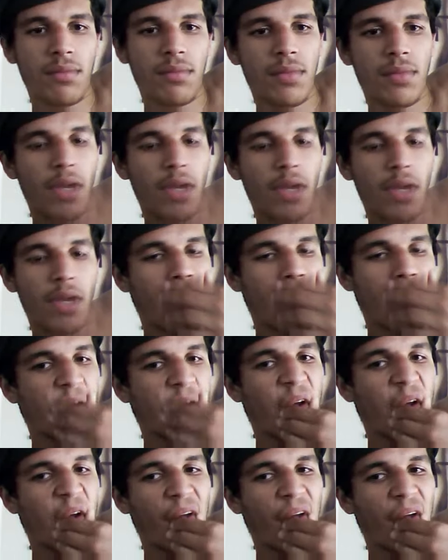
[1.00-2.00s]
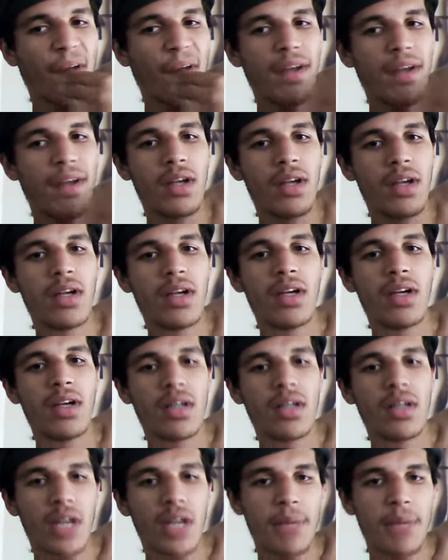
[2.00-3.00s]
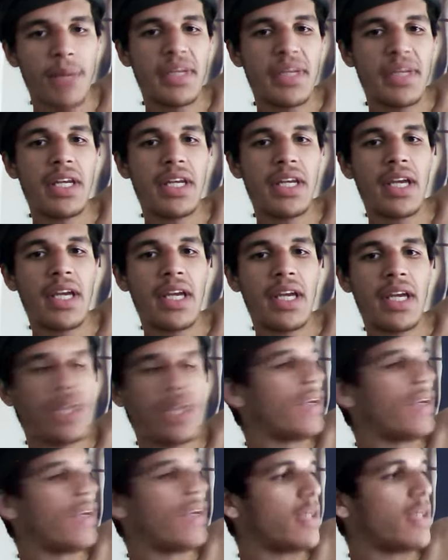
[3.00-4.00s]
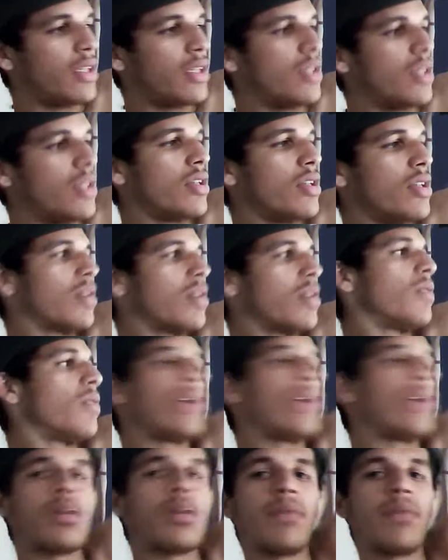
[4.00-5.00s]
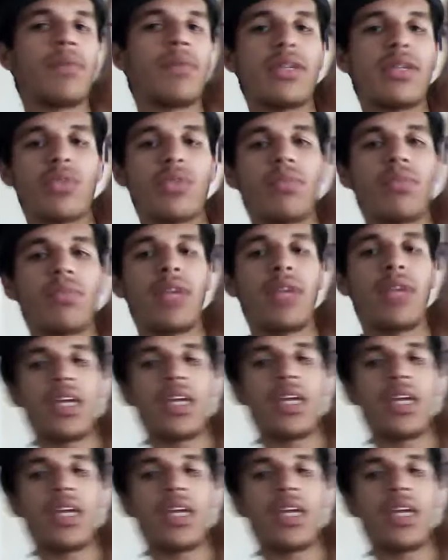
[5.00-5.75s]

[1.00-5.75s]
Yo, coming in, nigga, you don't wanna mess with me.